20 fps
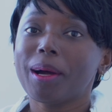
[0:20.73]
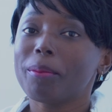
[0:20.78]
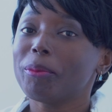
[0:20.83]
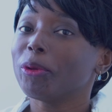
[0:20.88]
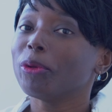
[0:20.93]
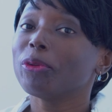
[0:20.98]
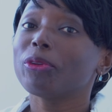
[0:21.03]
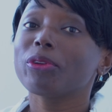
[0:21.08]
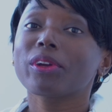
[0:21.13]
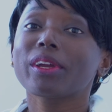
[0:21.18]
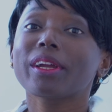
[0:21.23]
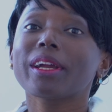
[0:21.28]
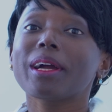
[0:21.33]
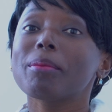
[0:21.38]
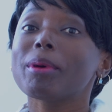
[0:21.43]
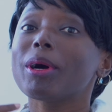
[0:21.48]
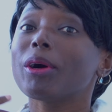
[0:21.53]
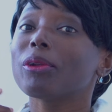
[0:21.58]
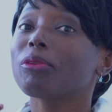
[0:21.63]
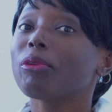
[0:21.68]
I'm not talking
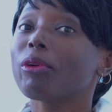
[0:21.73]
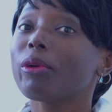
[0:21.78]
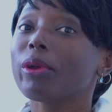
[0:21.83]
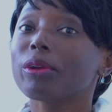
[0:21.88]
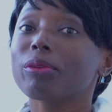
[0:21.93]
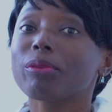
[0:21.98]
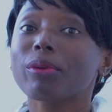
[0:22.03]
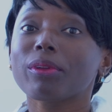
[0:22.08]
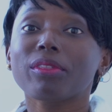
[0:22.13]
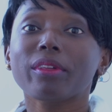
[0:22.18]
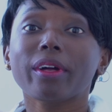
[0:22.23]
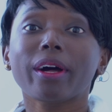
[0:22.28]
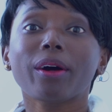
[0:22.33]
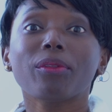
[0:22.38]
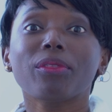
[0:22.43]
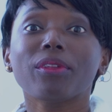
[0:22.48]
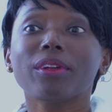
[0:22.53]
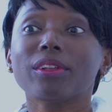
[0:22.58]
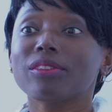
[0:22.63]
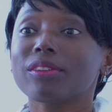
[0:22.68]
about growing to
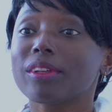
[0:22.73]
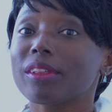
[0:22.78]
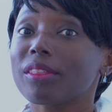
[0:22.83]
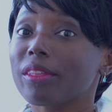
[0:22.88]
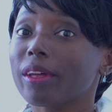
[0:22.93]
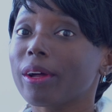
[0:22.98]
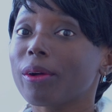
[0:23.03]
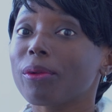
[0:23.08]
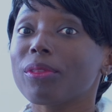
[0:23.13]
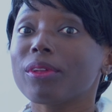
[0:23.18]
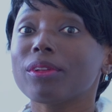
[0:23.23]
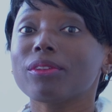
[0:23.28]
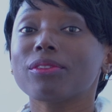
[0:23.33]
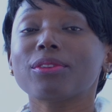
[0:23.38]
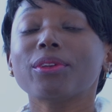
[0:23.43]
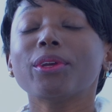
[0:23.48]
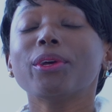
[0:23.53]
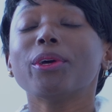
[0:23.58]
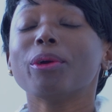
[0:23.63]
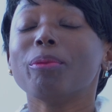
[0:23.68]
thousands and thousands,
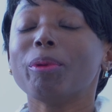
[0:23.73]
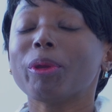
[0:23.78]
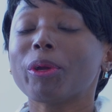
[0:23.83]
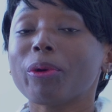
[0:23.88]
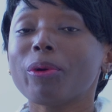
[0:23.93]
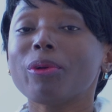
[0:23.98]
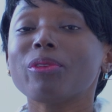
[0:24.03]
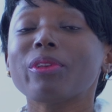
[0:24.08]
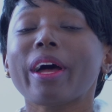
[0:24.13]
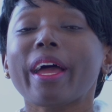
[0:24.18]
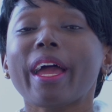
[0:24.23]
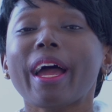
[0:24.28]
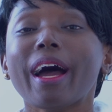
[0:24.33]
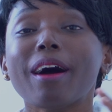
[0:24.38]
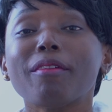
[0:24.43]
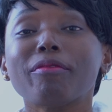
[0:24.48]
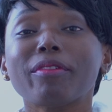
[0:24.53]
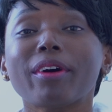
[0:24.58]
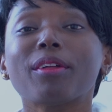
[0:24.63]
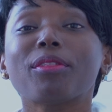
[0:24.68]
because I
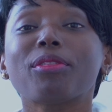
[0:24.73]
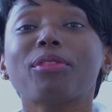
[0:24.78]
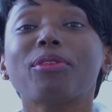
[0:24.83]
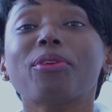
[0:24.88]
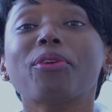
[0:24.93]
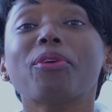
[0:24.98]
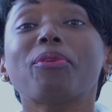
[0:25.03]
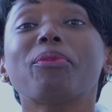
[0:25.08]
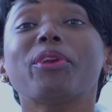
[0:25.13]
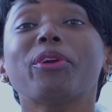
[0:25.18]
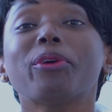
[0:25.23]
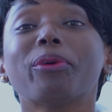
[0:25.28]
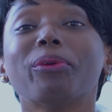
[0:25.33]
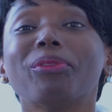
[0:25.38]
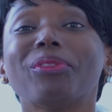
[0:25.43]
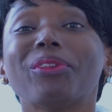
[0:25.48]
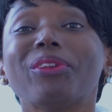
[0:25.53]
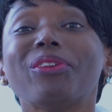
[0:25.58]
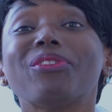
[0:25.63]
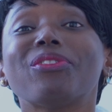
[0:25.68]
have a theory on
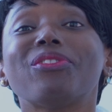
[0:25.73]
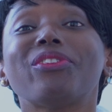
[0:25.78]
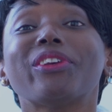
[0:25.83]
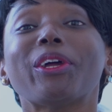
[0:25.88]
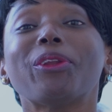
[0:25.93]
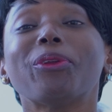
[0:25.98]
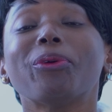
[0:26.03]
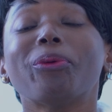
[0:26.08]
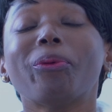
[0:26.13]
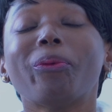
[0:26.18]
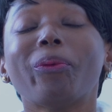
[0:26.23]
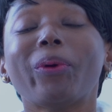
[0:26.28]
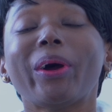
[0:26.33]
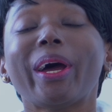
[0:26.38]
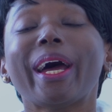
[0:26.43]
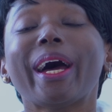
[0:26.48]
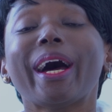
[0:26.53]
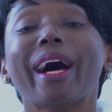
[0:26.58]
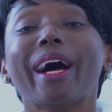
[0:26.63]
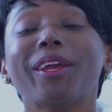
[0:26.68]
this channel
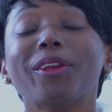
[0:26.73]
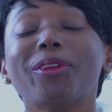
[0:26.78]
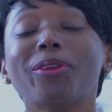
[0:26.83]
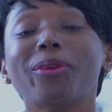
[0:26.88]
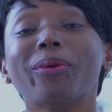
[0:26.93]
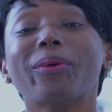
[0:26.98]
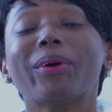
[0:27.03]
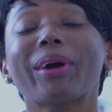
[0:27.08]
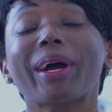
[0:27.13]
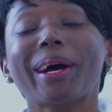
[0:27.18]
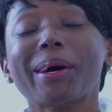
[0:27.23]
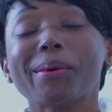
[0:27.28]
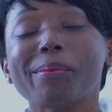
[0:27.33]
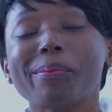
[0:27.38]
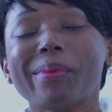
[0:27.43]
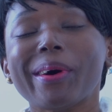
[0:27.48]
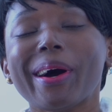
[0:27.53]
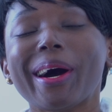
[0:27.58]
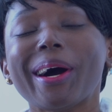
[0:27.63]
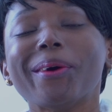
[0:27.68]
where I talk
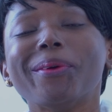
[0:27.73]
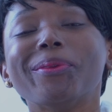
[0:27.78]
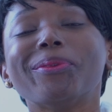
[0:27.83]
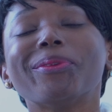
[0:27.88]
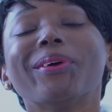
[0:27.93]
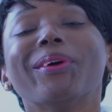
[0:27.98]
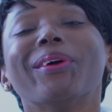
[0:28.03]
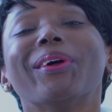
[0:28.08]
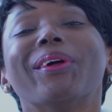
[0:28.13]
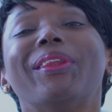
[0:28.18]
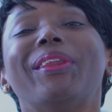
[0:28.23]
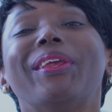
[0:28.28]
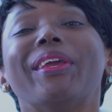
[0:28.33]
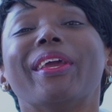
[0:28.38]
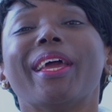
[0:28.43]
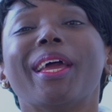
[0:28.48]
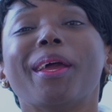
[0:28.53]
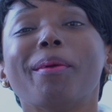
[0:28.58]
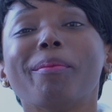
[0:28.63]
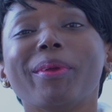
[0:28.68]
about the
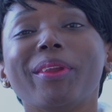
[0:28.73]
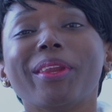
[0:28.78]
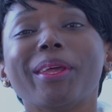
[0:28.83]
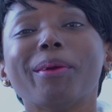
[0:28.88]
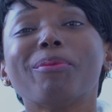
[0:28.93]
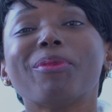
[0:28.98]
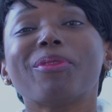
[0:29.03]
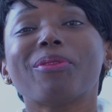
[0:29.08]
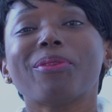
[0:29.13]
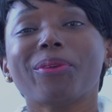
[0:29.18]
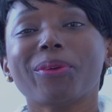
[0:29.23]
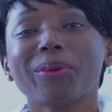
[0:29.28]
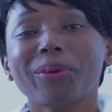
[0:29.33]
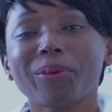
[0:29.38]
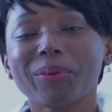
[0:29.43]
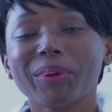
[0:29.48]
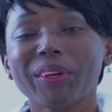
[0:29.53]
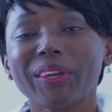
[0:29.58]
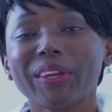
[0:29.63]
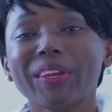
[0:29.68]
M&M
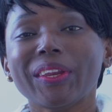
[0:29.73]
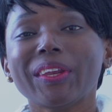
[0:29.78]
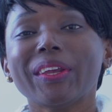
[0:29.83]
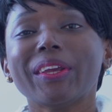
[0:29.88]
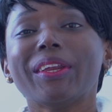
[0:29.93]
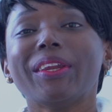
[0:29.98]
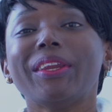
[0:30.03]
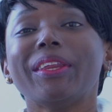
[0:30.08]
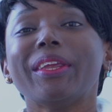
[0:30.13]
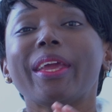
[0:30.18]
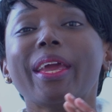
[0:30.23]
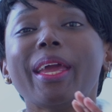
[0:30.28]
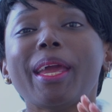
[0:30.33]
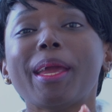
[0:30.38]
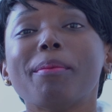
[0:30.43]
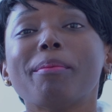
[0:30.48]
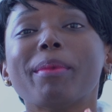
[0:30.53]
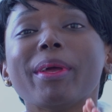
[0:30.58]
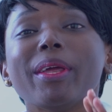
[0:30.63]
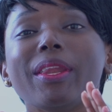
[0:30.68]
theory, the
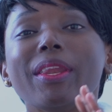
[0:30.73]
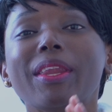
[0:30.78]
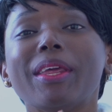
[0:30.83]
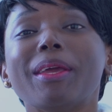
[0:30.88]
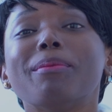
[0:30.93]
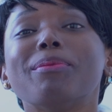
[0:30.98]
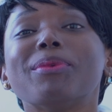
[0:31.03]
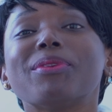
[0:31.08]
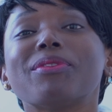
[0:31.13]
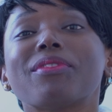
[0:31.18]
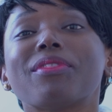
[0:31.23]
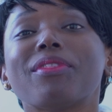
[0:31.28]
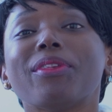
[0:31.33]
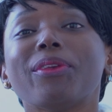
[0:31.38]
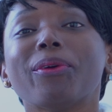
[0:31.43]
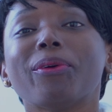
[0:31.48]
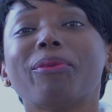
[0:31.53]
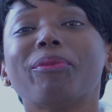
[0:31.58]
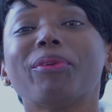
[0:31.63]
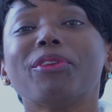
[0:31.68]
M&M's
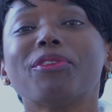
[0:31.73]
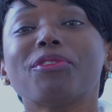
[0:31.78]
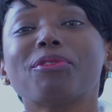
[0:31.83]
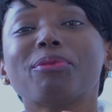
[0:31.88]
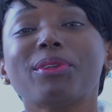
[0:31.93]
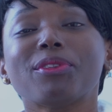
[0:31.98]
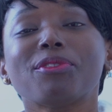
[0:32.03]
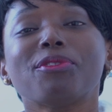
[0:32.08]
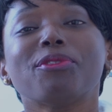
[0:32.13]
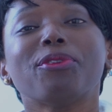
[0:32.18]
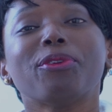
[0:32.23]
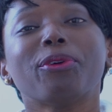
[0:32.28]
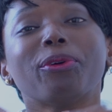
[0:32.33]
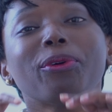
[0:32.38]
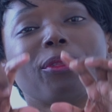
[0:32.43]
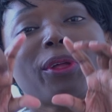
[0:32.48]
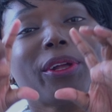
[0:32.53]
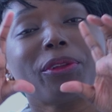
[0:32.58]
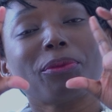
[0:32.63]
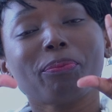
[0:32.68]
theory sweets. You know,
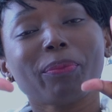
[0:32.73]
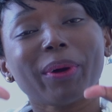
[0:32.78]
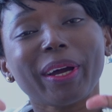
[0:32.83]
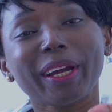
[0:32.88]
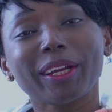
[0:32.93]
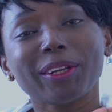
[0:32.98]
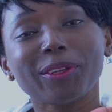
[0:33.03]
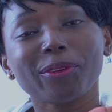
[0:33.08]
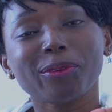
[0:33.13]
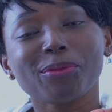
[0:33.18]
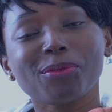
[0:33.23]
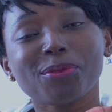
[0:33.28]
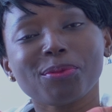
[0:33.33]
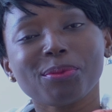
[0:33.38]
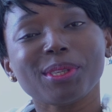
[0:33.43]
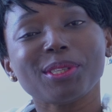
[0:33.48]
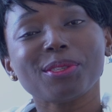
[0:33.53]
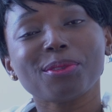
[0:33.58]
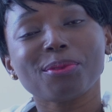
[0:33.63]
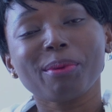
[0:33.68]
that packet of
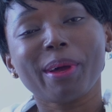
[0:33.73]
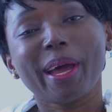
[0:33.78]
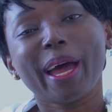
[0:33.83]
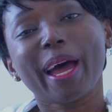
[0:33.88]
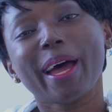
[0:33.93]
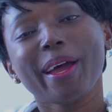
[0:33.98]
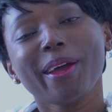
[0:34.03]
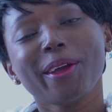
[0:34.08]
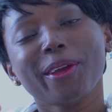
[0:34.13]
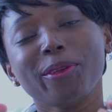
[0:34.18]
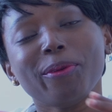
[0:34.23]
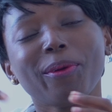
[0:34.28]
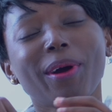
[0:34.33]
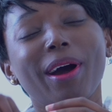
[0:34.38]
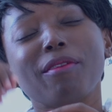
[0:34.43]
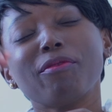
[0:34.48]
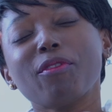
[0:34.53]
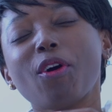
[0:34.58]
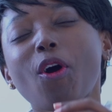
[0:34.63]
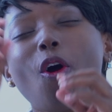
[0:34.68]
sweets where you
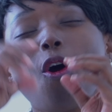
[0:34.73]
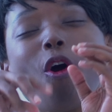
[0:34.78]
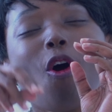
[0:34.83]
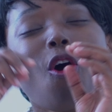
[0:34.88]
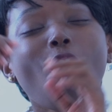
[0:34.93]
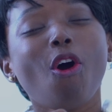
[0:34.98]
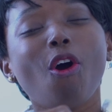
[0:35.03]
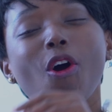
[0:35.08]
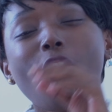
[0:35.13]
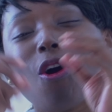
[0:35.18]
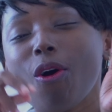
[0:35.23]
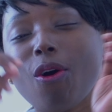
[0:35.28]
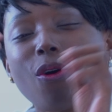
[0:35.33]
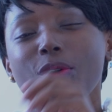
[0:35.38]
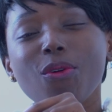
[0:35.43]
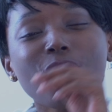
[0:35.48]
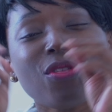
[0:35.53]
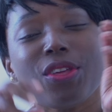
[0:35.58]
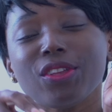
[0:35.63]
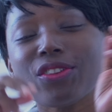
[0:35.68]
have
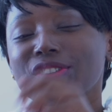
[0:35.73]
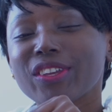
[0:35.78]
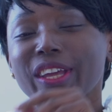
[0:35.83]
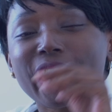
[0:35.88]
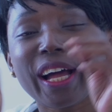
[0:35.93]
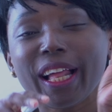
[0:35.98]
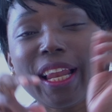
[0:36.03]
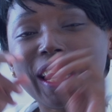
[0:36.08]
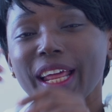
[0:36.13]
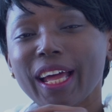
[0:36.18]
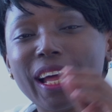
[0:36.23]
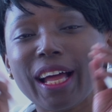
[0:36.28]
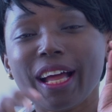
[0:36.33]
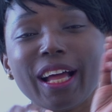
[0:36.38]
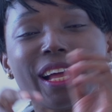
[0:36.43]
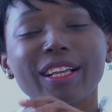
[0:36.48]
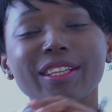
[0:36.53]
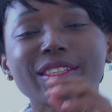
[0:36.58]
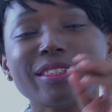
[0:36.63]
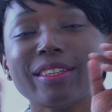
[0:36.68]
all these
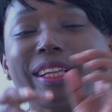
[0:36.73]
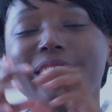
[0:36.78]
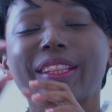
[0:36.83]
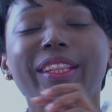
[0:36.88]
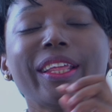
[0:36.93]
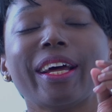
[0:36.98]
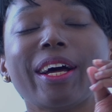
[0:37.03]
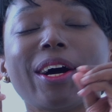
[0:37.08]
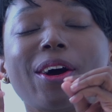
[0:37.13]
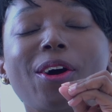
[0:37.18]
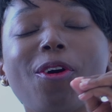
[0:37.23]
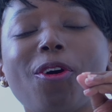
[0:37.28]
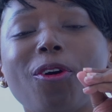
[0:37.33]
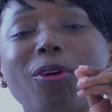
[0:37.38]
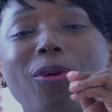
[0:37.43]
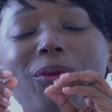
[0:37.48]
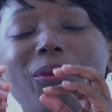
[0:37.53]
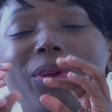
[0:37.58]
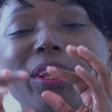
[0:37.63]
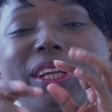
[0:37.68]
colors and they're
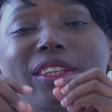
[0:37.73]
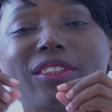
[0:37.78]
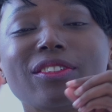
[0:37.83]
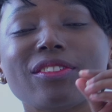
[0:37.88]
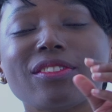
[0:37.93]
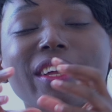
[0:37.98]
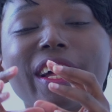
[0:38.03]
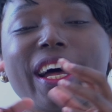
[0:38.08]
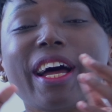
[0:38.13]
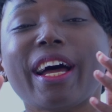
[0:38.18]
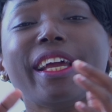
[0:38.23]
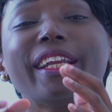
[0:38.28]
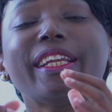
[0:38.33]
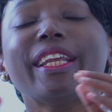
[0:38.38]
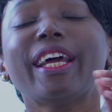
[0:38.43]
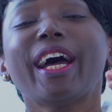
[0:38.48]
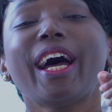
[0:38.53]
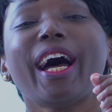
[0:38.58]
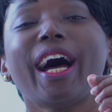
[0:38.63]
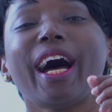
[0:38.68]
all inside,
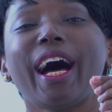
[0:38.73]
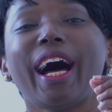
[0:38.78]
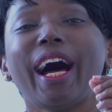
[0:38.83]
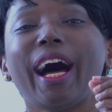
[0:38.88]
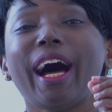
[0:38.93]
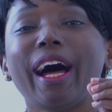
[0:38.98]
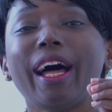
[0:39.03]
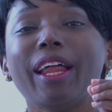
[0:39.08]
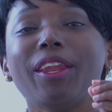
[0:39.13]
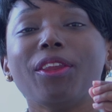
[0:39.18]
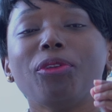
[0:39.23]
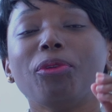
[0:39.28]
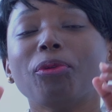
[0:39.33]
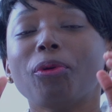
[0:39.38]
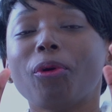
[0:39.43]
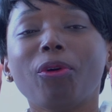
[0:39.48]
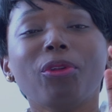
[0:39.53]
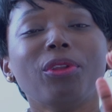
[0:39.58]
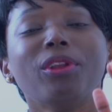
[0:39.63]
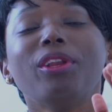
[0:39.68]
and you
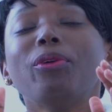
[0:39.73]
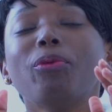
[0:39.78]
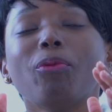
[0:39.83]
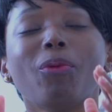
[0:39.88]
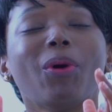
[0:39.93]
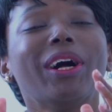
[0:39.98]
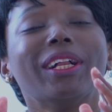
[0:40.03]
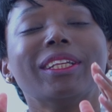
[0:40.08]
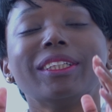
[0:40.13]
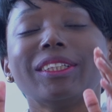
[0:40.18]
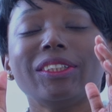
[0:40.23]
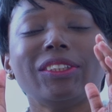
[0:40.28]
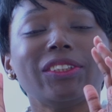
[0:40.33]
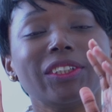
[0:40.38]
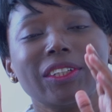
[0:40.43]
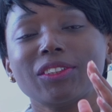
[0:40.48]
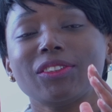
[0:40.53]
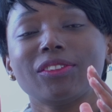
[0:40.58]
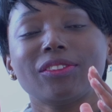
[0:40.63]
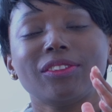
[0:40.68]
only want
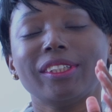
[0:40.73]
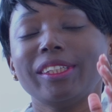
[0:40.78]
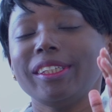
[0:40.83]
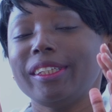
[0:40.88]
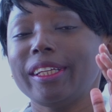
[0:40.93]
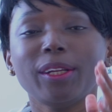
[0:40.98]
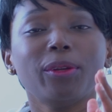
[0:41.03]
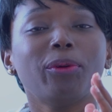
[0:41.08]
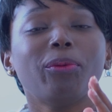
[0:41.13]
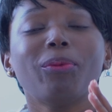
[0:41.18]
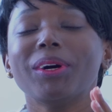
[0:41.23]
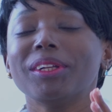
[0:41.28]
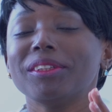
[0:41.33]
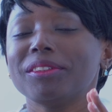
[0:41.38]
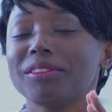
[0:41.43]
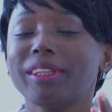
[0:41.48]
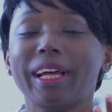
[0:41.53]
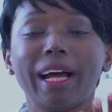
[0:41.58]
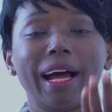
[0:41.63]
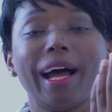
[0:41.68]
just the yellow
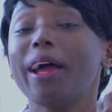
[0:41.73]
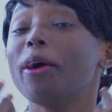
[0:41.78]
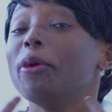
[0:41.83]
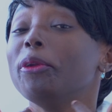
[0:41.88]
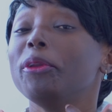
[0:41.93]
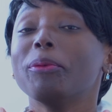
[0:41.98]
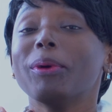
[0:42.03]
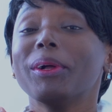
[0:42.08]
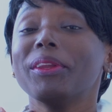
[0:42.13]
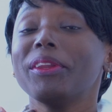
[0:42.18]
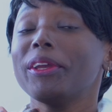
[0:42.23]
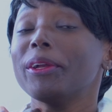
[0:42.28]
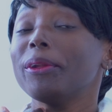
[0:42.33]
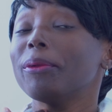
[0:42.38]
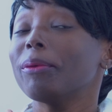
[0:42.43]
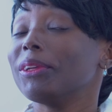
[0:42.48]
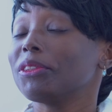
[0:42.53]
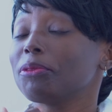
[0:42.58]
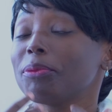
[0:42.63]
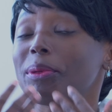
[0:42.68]
ones. Now, I only want the yellow ones.